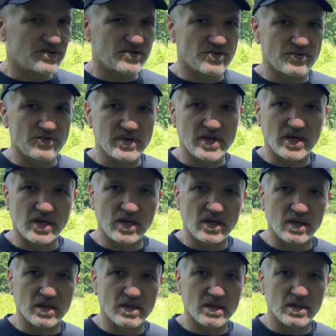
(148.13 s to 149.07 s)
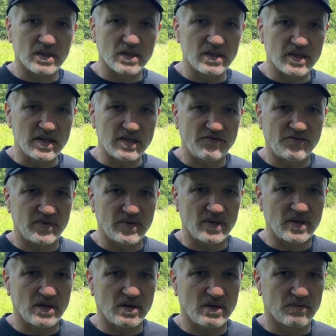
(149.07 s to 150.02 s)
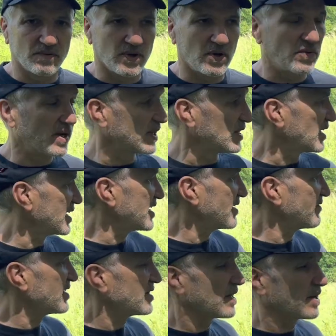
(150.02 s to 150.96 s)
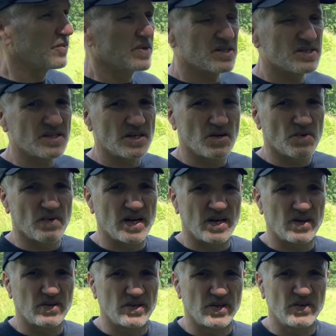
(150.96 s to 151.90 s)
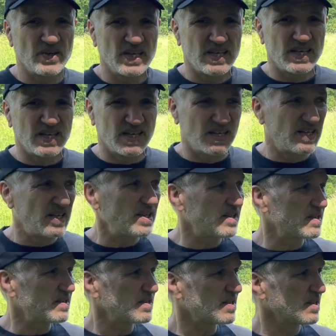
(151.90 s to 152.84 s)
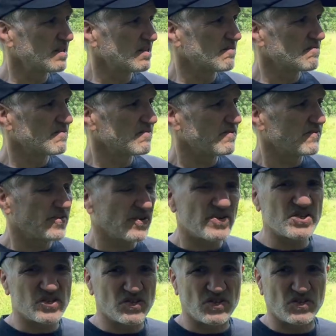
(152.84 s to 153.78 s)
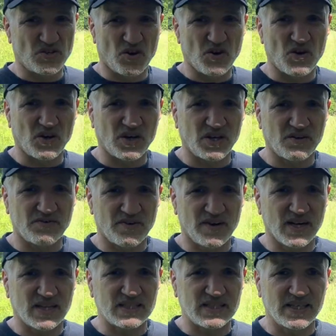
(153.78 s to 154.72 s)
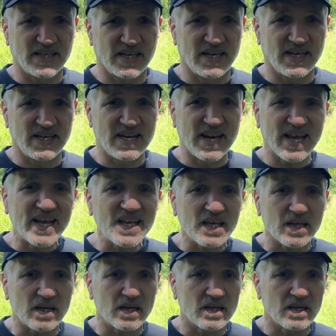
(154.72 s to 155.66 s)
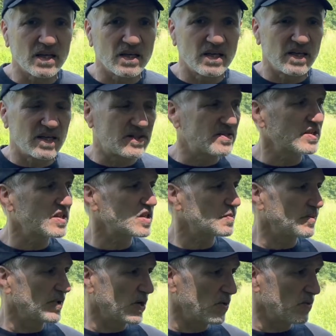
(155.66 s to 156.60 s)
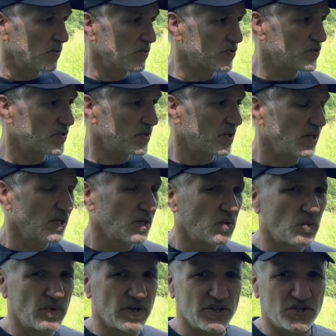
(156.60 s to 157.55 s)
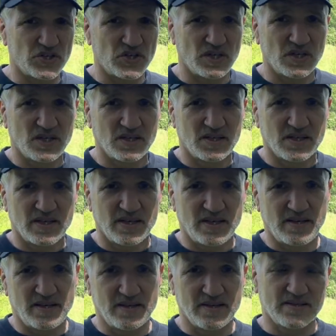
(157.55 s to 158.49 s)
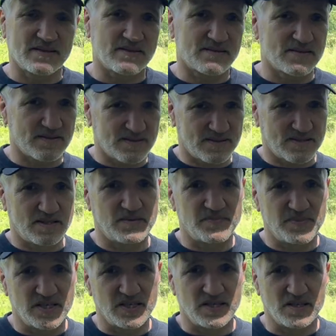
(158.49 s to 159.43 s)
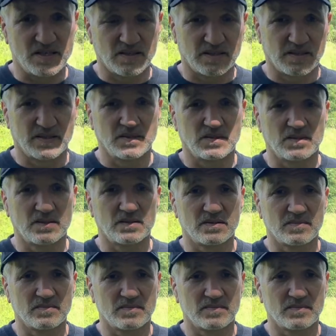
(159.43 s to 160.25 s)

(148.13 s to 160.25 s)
green, leafy, growing like everything we see around you. It is very stark, frankly, and naked. It's exposed, which is, to be a little,